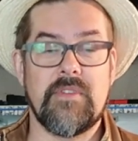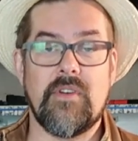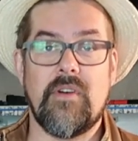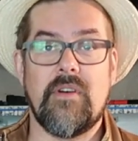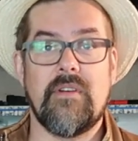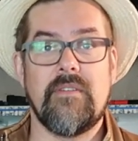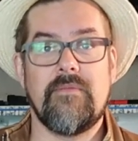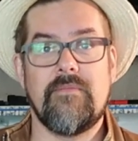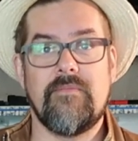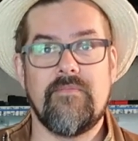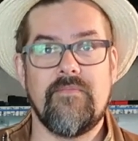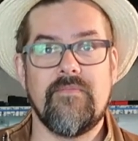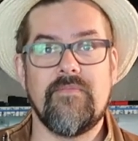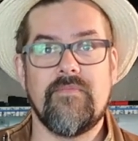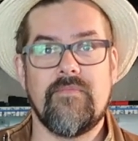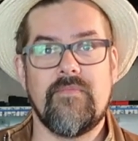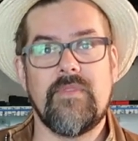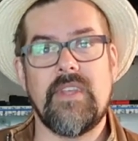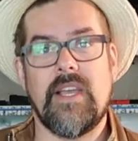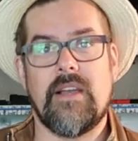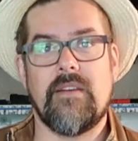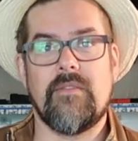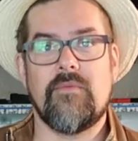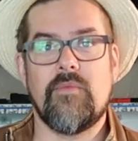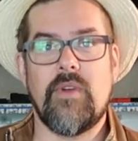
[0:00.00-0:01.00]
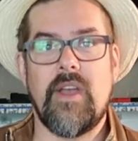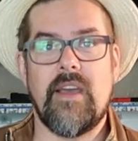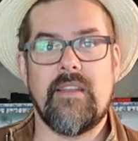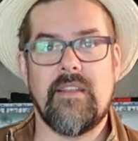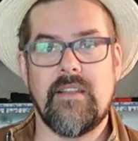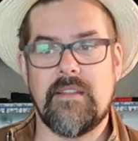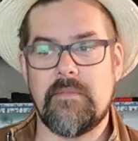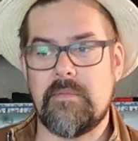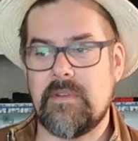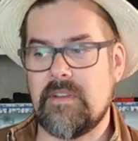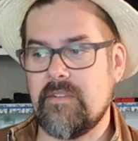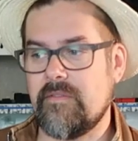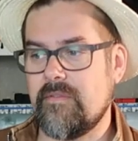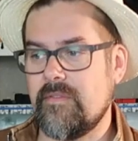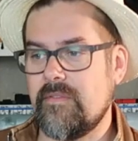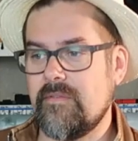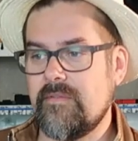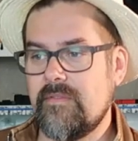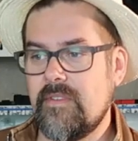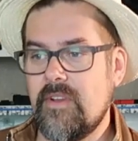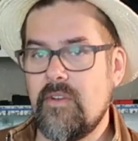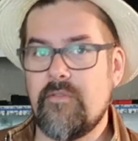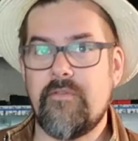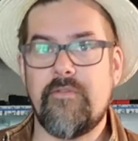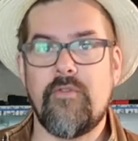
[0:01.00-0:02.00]
So yeah, we had a little bit of
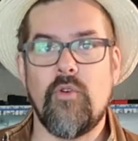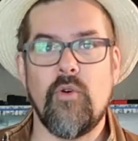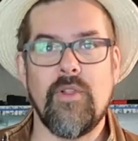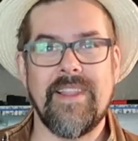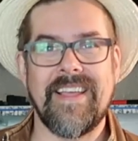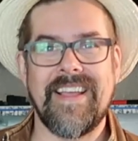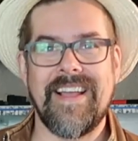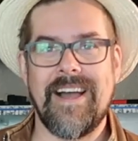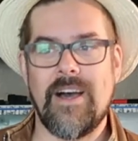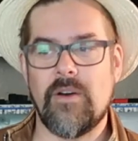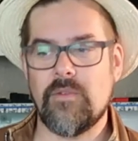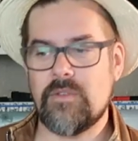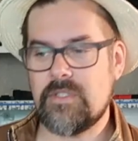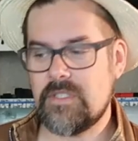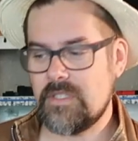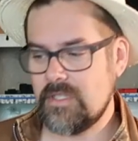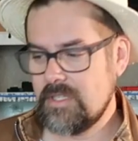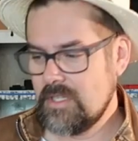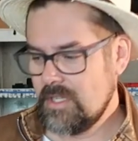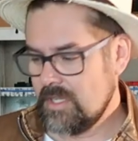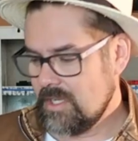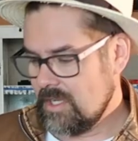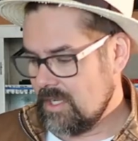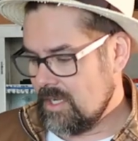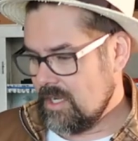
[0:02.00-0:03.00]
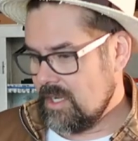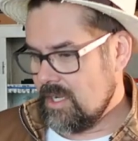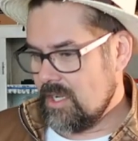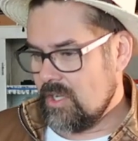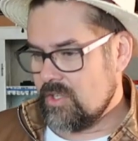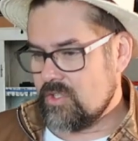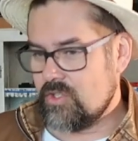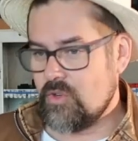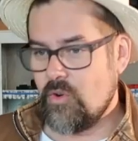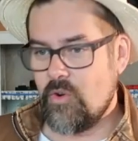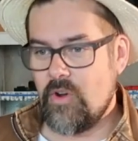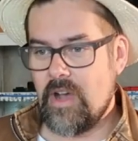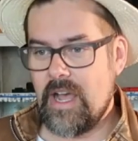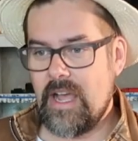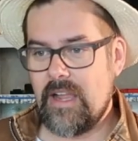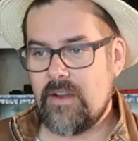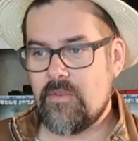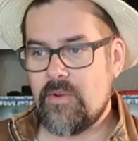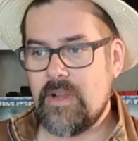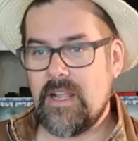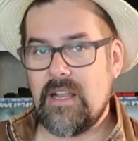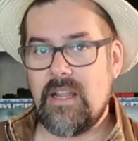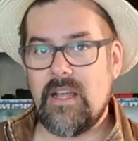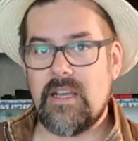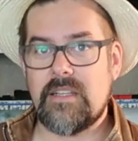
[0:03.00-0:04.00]
falling out. So I
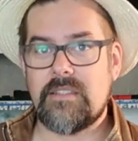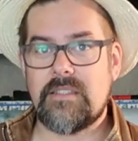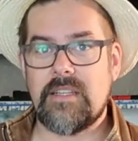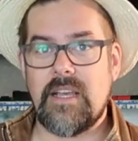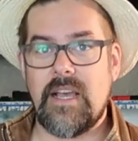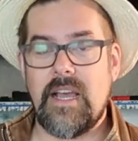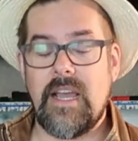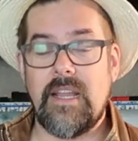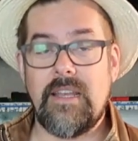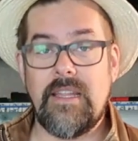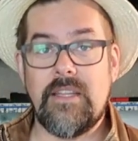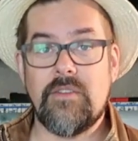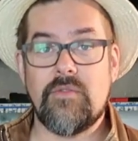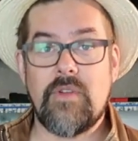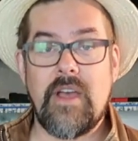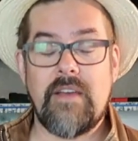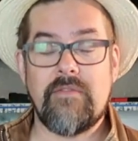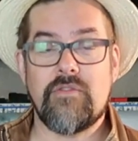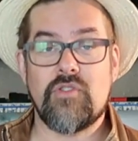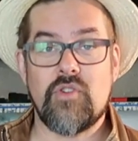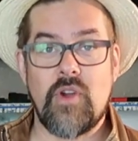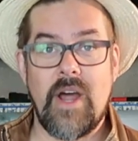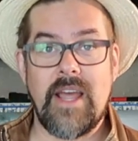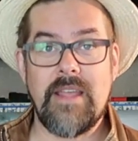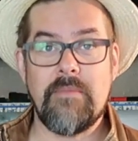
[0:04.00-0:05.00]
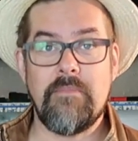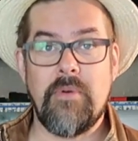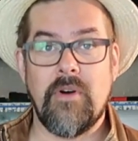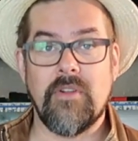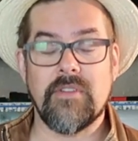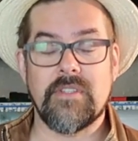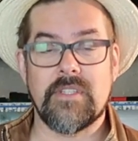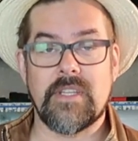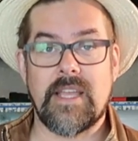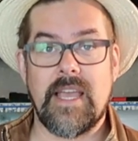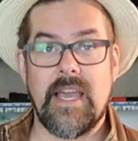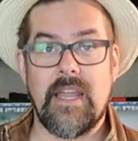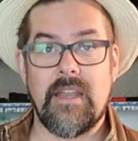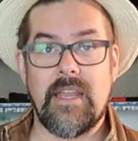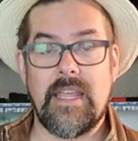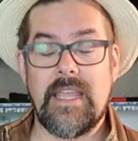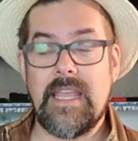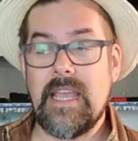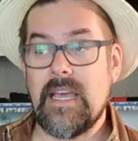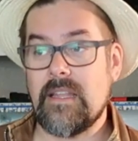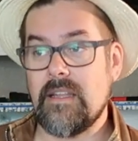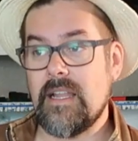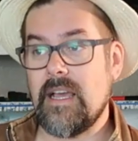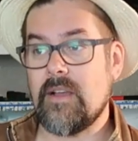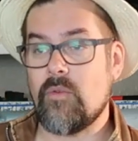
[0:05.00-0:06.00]
realized I need to have tripods again.
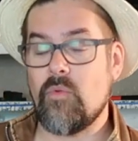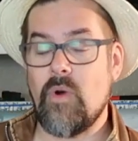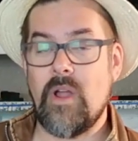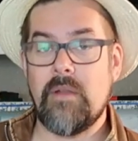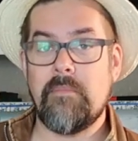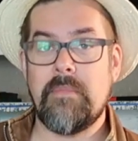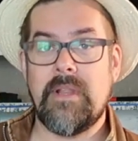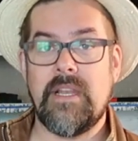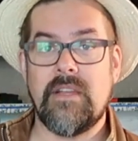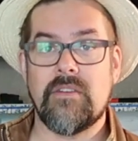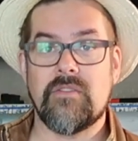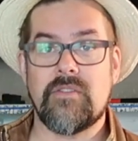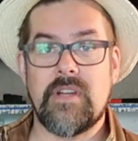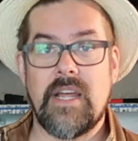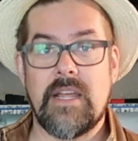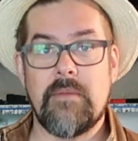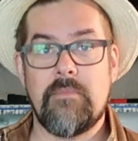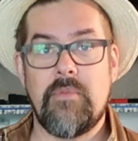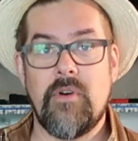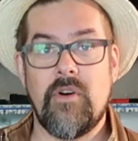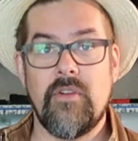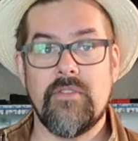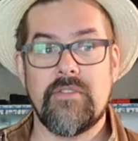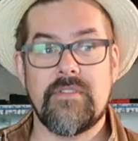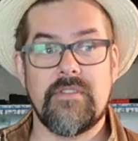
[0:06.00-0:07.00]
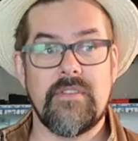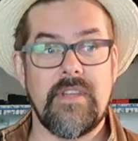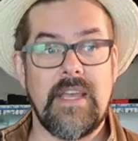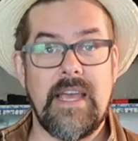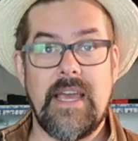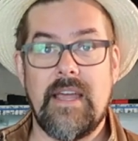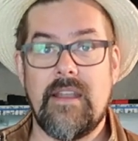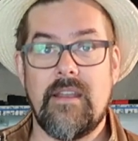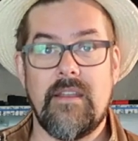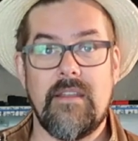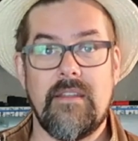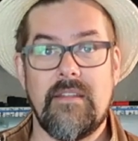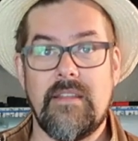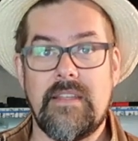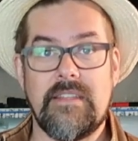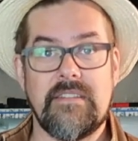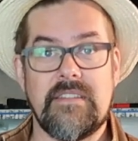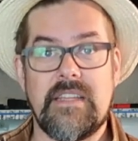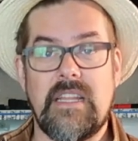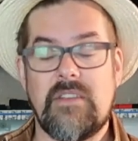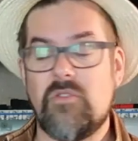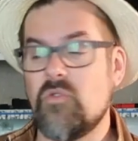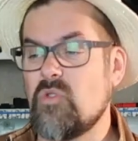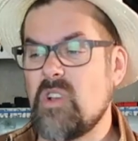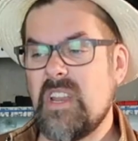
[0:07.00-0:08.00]
He had like 1 million tripods and he
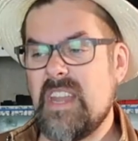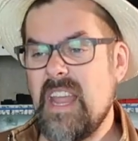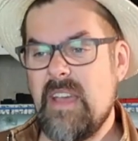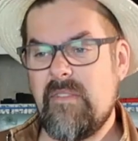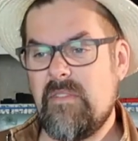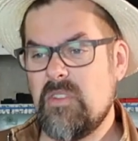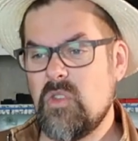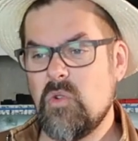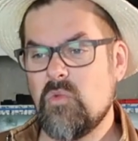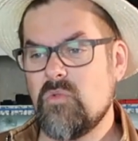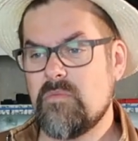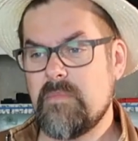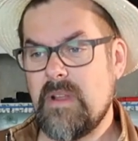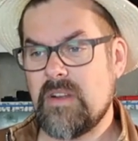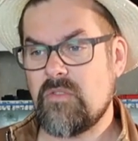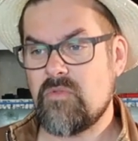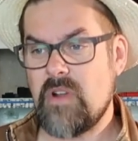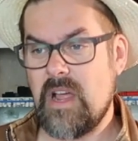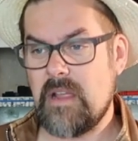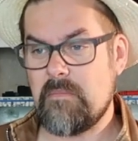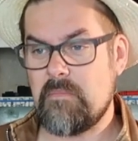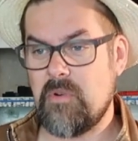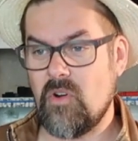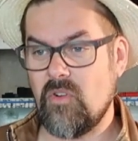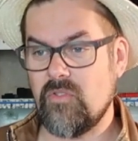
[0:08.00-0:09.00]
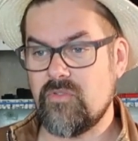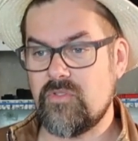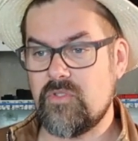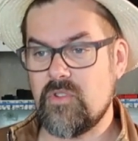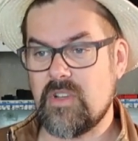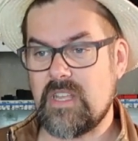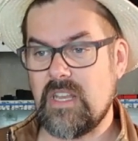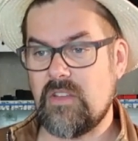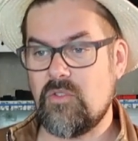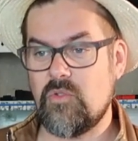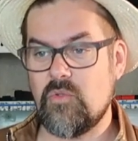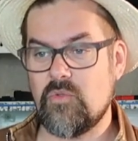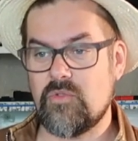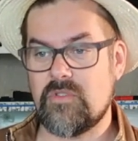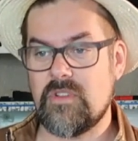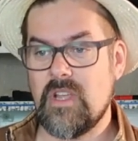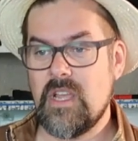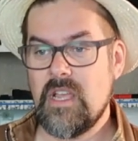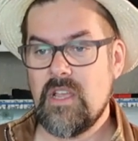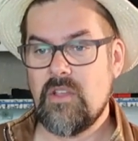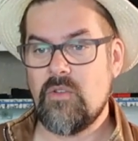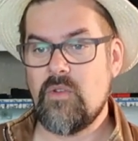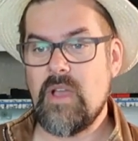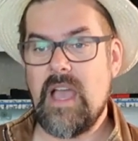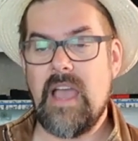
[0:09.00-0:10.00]
said, you can never use my tripods. You
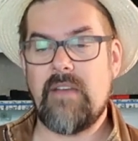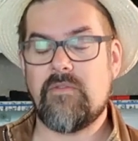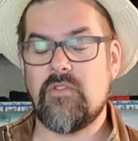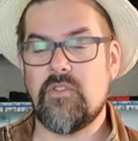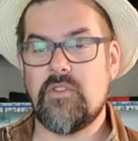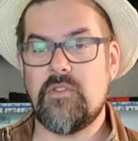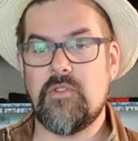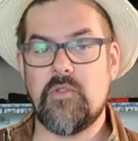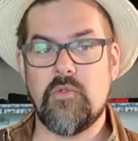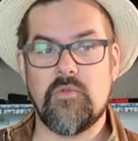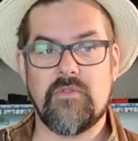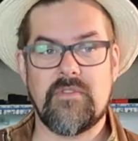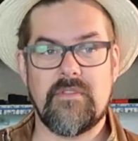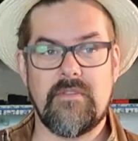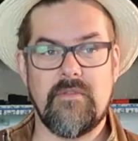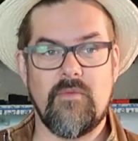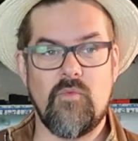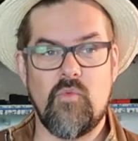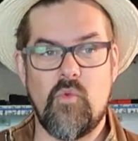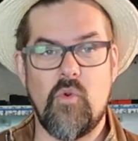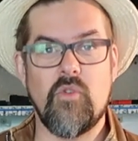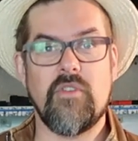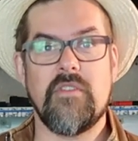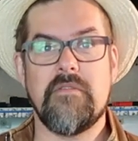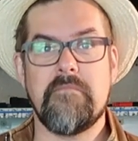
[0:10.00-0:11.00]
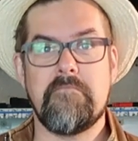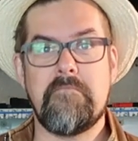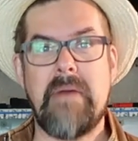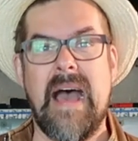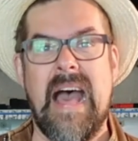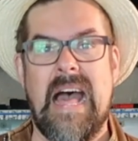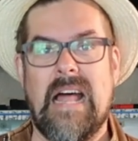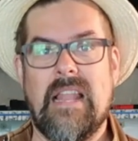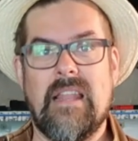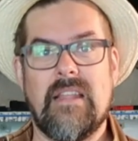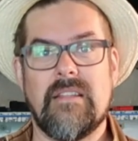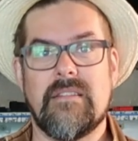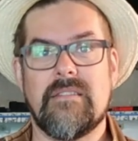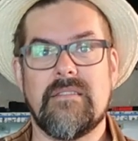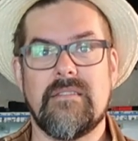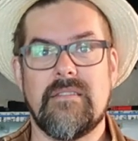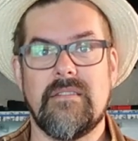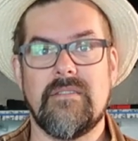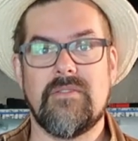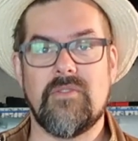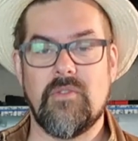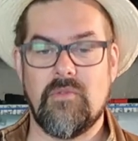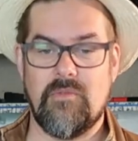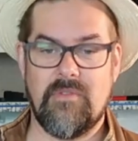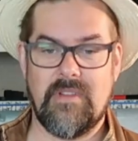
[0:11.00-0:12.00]
have to use wooden pallets
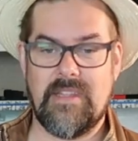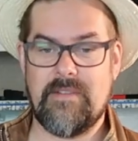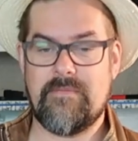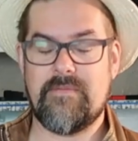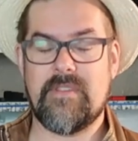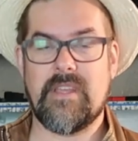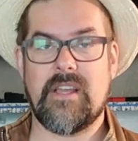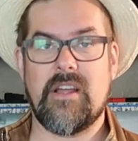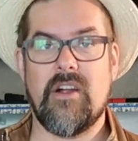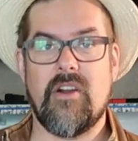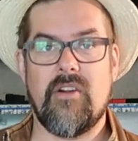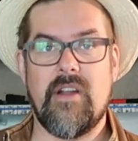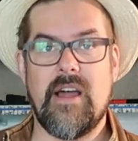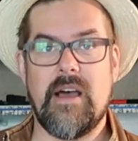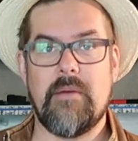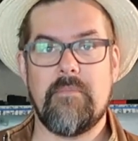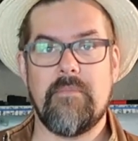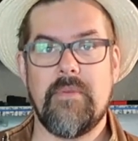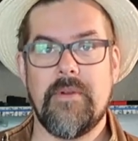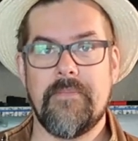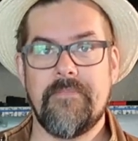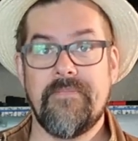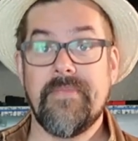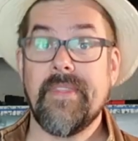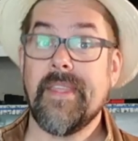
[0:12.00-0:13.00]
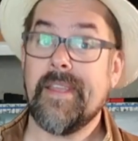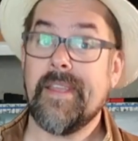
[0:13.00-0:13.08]
to lift the car up.